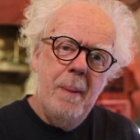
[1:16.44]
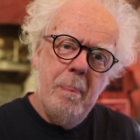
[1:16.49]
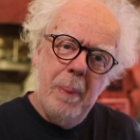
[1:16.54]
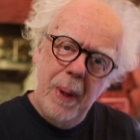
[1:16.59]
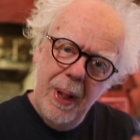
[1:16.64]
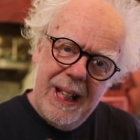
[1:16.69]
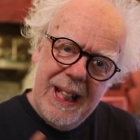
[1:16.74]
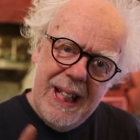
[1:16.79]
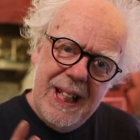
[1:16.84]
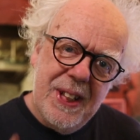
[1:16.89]

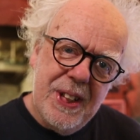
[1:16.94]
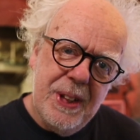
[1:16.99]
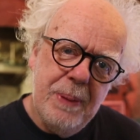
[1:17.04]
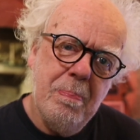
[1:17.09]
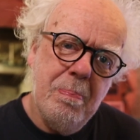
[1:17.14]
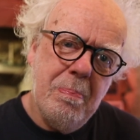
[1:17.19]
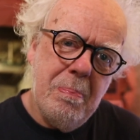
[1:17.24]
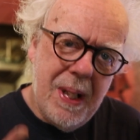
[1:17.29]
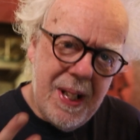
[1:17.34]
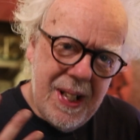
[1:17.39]
But here's
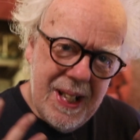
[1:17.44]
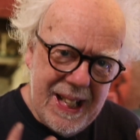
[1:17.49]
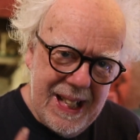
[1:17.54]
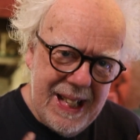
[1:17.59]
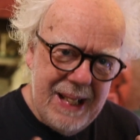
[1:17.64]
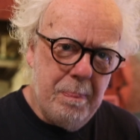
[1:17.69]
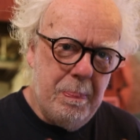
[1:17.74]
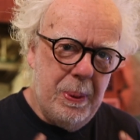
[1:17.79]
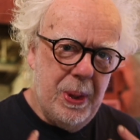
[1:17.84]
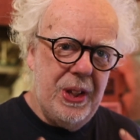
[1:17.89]

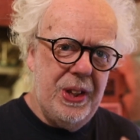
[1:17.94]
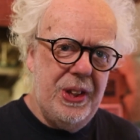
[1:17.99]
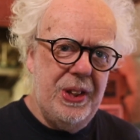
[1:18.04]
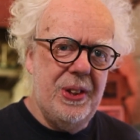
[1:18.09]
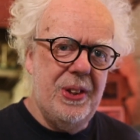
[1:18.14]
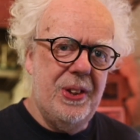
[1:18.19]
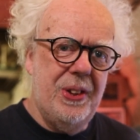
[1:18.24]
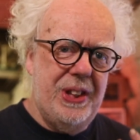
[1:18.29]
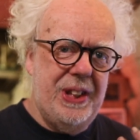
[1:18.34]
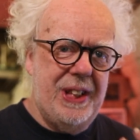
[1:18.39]
my
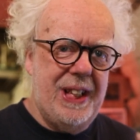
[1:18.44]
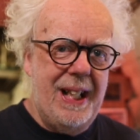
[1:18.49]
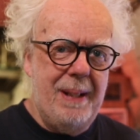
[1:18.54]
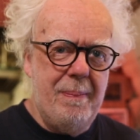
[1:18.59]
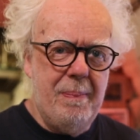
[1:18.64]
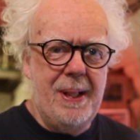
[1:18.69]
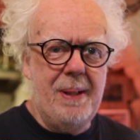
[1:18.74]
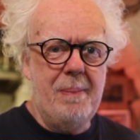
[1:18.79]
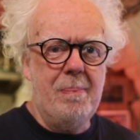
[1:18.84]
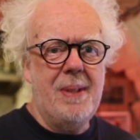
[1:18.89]
personal
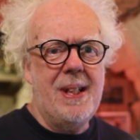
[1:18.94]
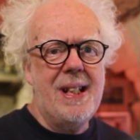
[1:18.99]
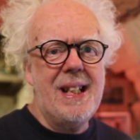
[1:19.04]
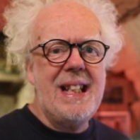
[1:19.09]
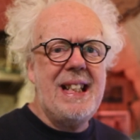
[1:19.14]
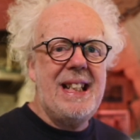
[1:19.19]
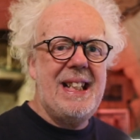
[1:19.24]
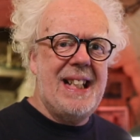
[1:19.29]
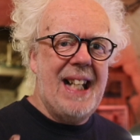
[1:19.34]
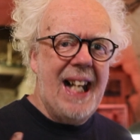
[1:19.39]
statement,
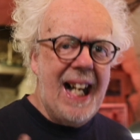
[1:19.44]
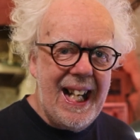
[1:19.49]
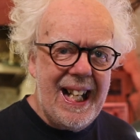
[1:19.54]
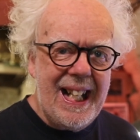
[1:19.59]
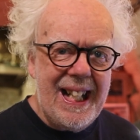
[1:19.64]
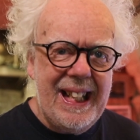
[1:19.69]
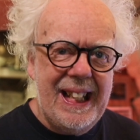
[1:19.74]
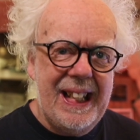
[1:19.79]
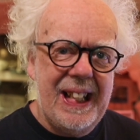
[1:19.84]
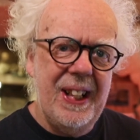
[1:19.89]
my
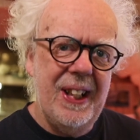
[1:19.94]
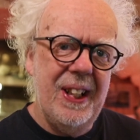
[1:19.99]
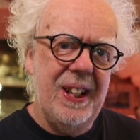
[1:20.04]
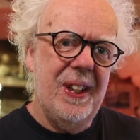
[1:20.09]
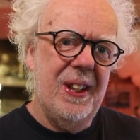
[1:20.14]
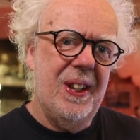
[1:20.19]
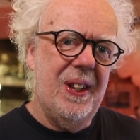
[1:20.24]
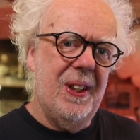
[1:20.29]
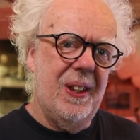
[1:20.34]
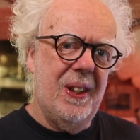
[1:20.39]
take
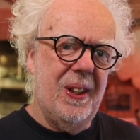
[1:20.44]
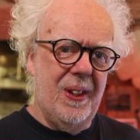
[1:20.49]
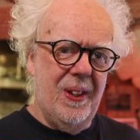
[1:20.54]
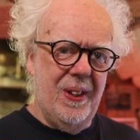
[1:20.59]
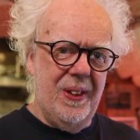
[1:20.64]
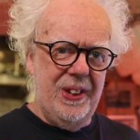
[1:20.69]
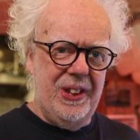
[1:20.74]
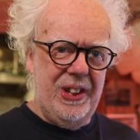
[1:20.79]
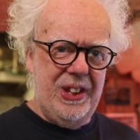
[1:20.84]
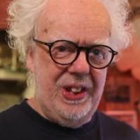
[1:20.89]

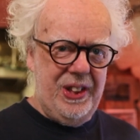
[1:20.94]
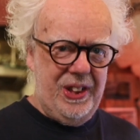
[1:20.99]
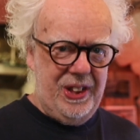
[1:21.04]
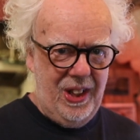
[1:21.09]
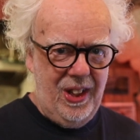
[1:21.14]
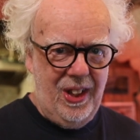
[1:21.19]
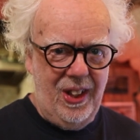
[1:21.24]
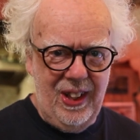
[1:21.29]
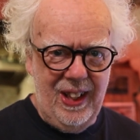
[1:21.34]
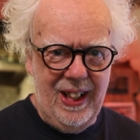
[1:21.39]
on
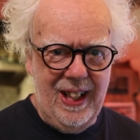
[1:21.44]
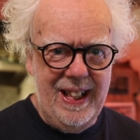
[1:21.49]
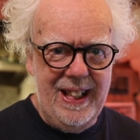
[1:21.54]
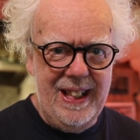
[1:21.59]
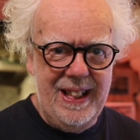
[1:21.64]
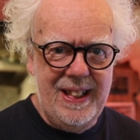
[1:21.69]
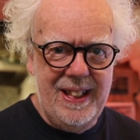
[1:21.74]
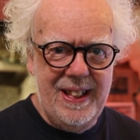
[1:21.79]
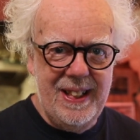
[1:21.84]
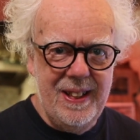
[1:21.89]

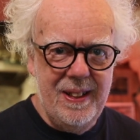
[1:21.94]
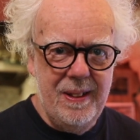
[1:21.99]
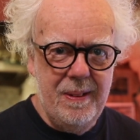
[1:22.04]
Starlite.